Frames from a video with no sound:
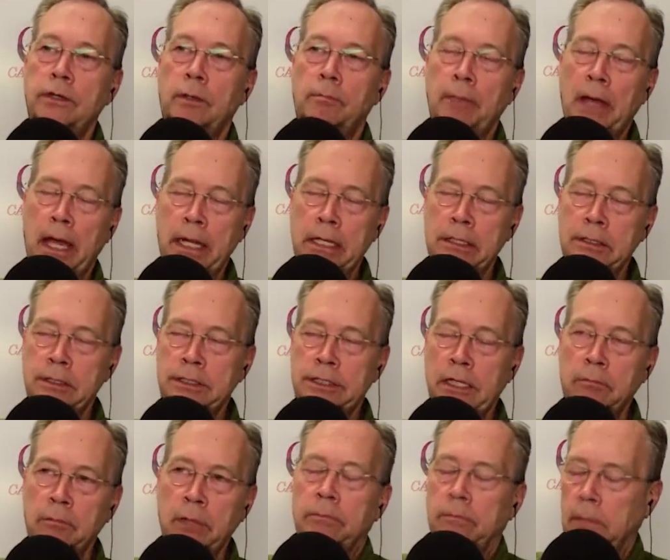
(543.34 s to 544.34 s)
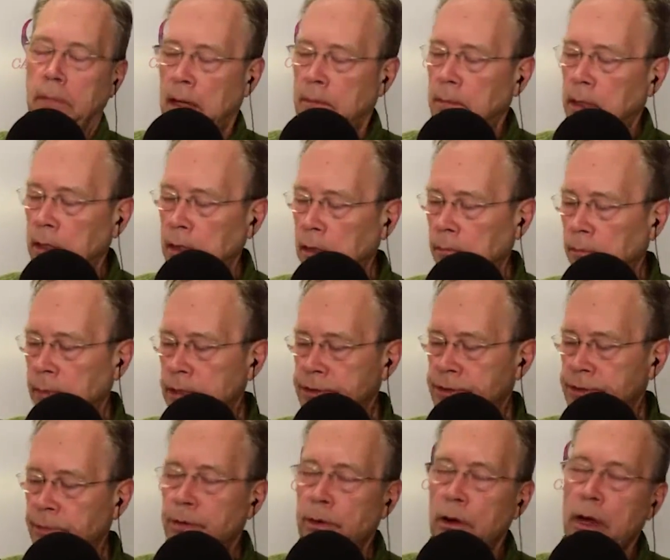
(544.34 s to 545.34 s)
the pandemic. I'm a little bit
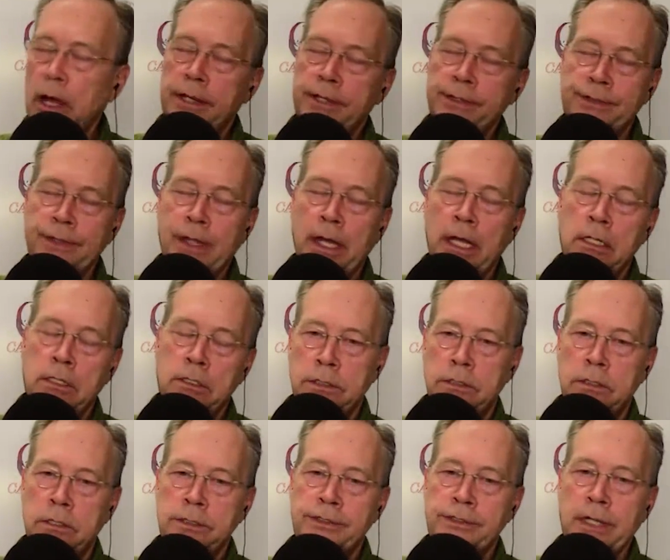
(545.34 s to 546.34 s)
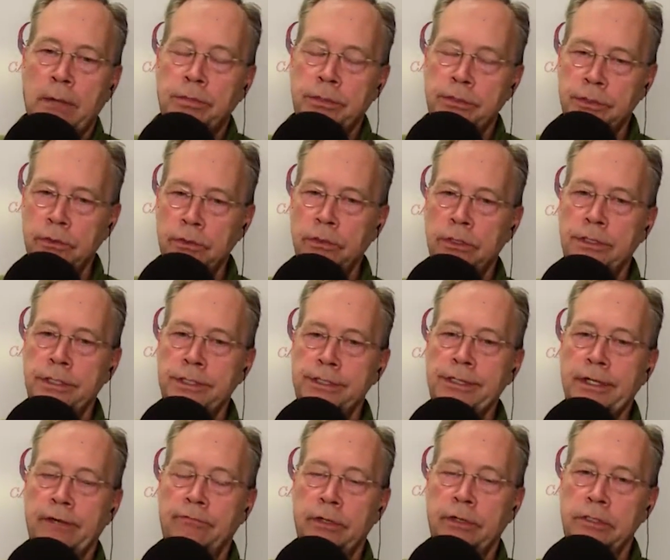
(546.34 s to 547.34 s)
surprised that these opportunities
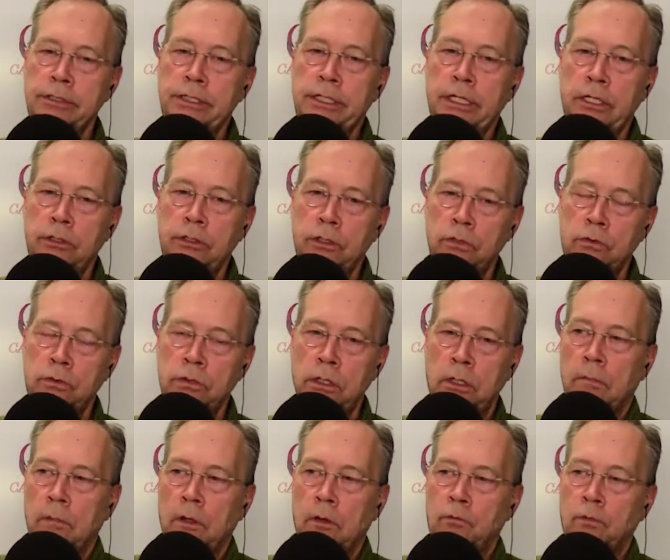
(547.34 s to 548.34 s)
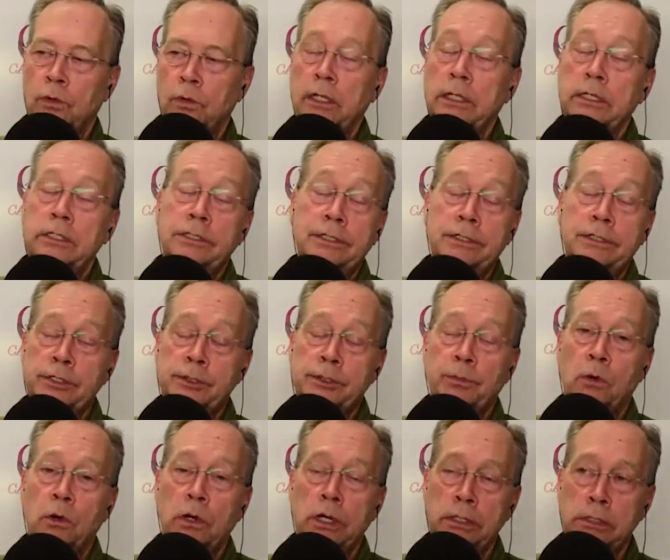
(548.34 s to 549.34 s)
have continued really to this
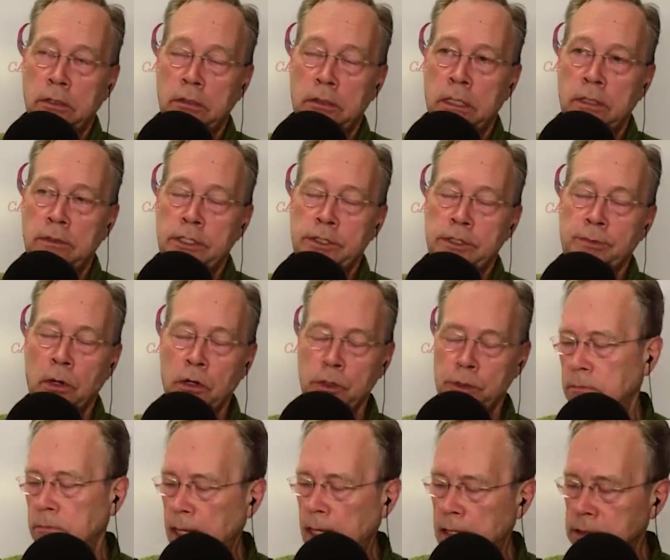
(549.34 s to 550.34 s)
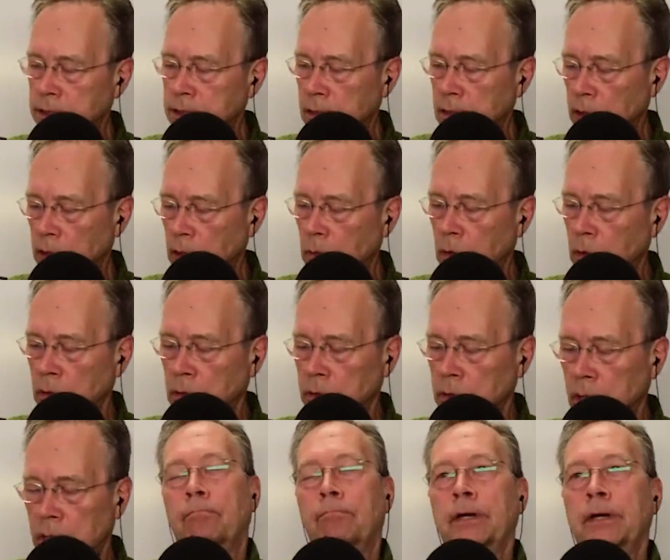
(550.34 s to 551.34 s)
point in this post-pandemic world.
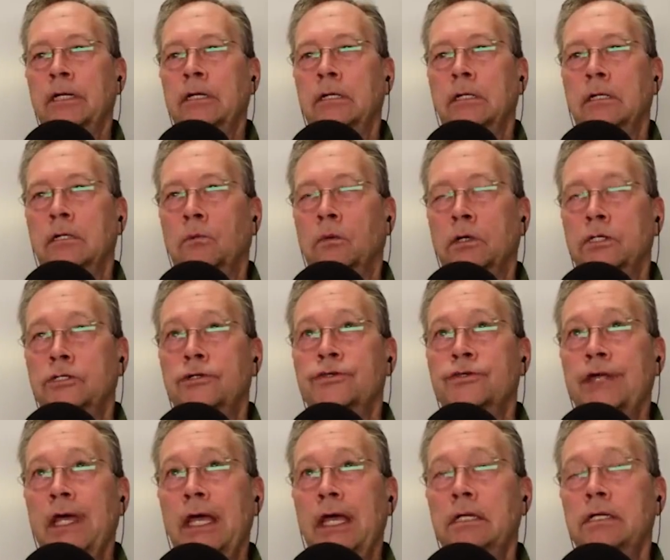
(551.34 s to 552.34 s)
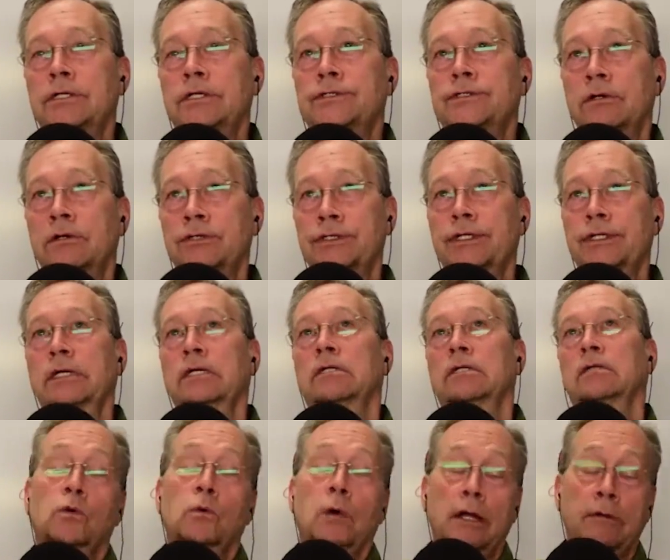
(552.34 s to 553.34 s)
But what you're saying is there's
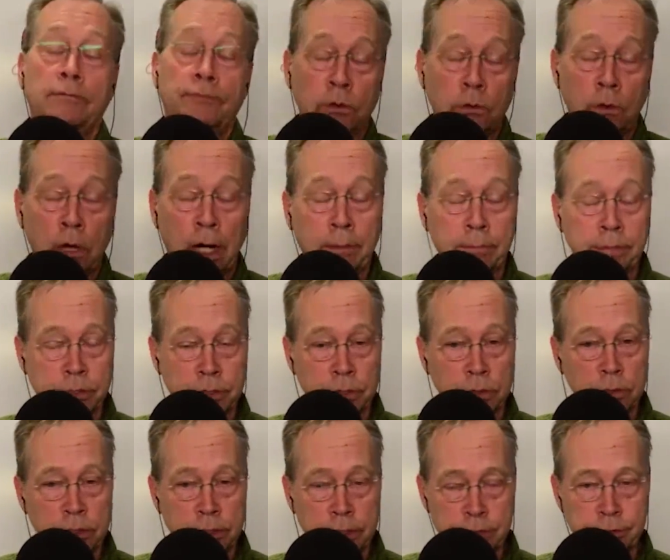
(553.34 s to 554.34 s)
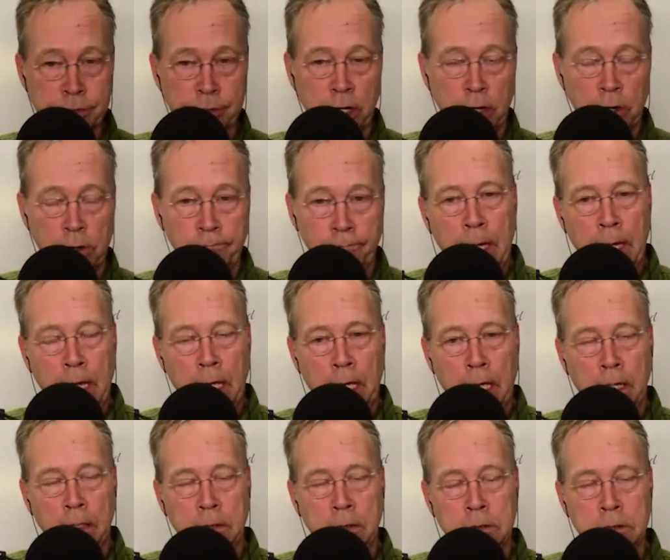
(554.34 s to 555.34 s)
still quite a few opportunities there,
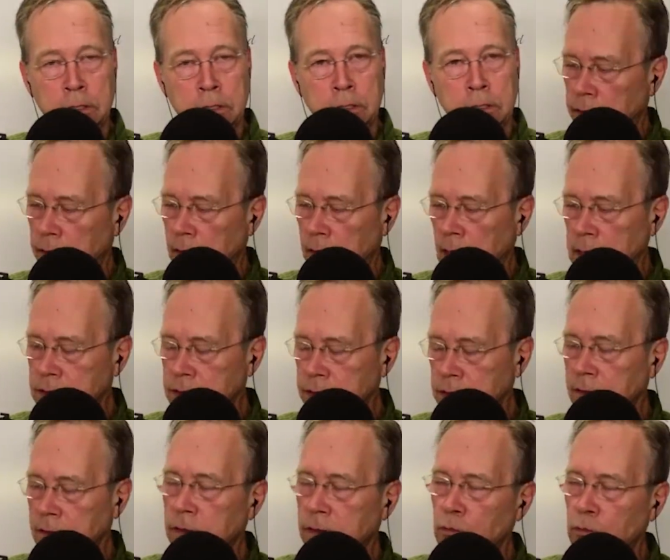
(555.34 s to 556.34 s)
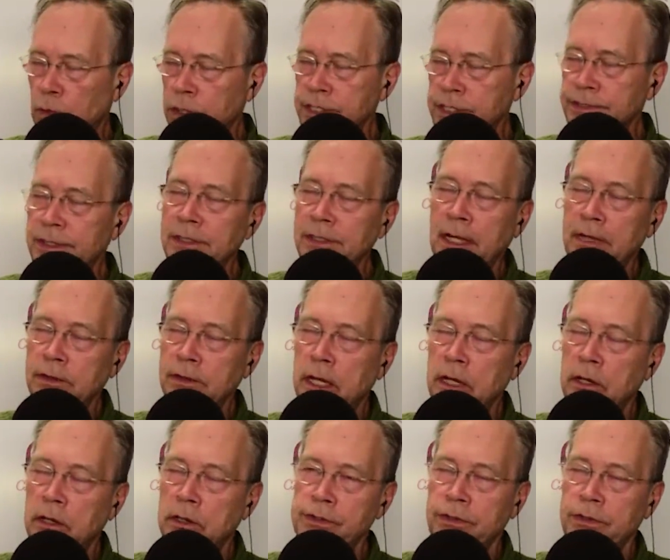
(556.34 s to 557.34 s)
and that the reason that they
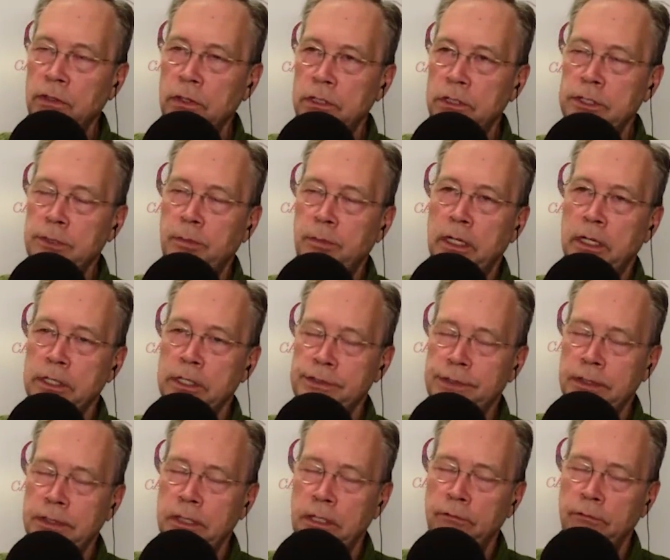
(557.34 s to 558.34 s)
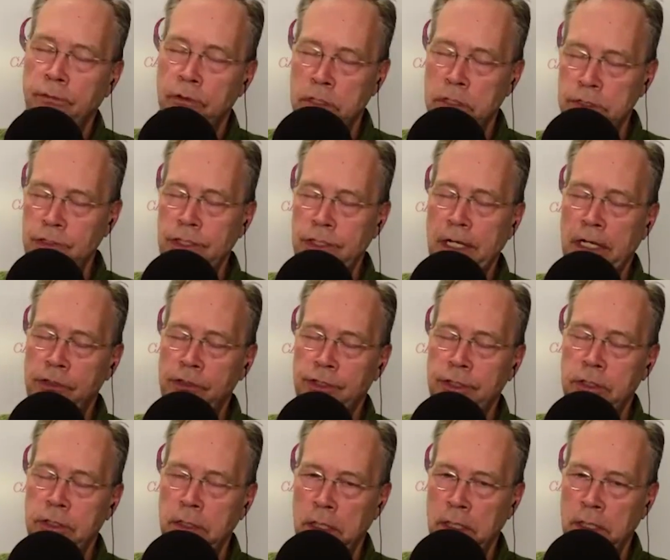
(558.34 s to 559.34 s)
are so good is because the
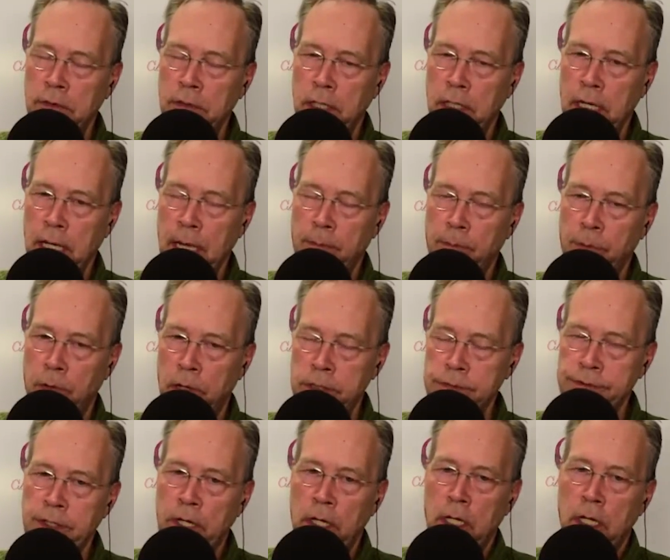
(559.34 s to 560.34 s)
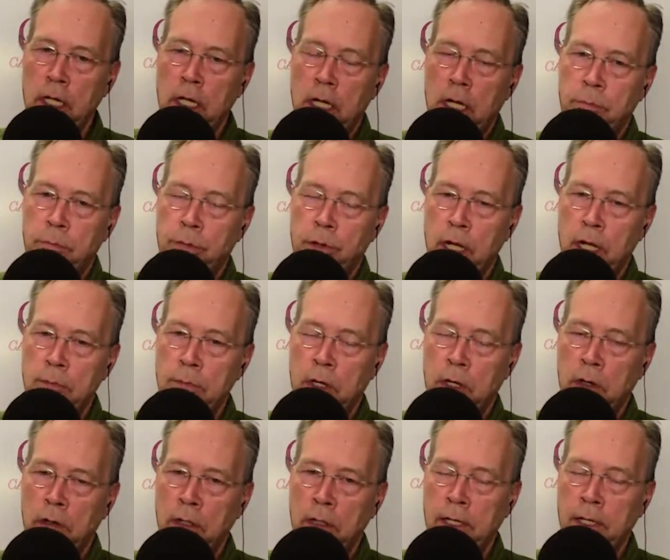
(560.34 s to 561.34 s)
differentiation in the cap rates
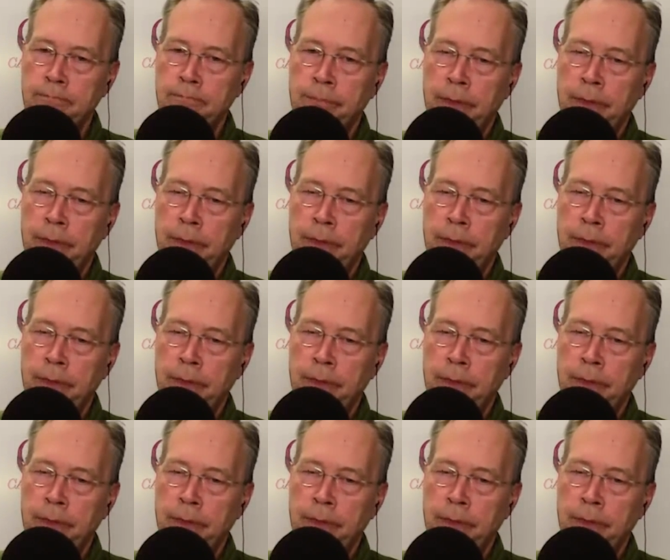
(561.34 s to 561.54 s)
primarily.